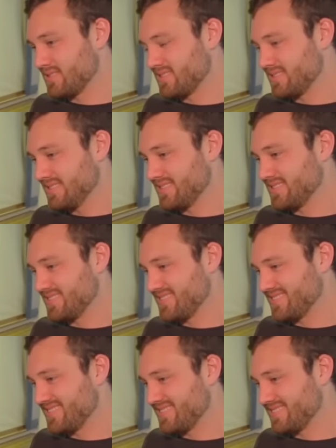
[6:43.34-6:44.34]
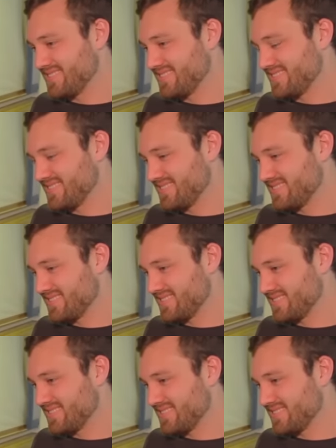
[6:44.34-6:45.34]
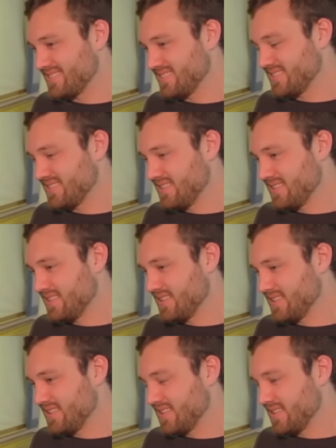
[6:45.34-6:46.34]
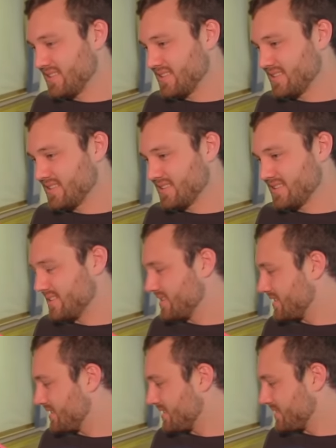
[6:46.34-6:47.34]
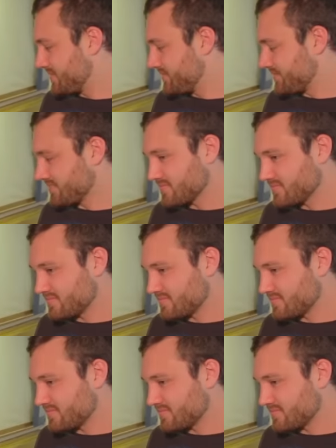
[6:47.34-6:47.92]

The person shown says nothing.